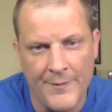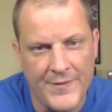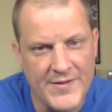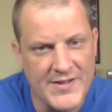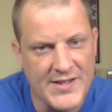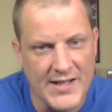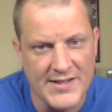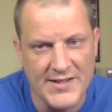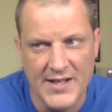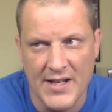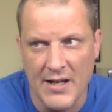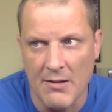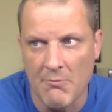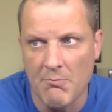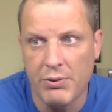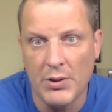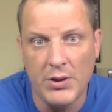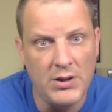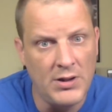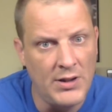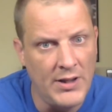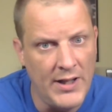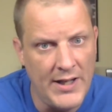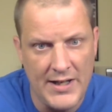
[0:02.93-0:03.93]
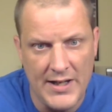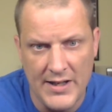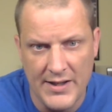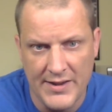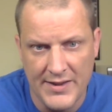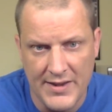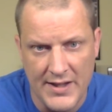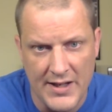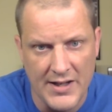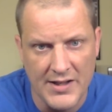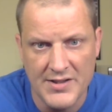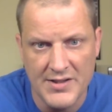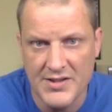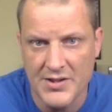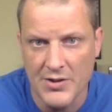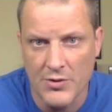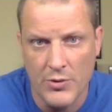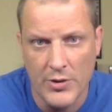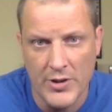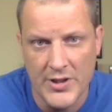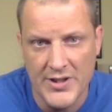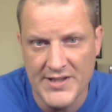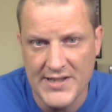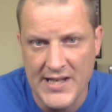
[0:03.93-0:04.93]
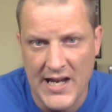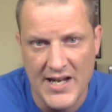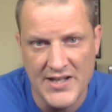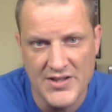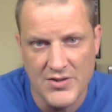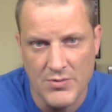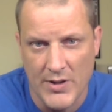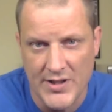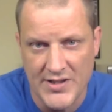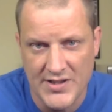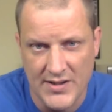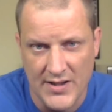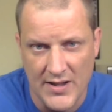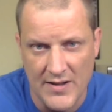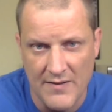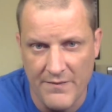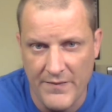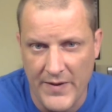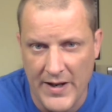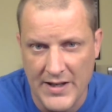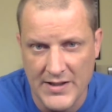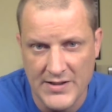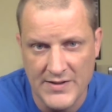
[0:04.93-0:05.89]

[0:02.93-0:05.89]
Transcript: plenty of things to criticize wrestling fans for.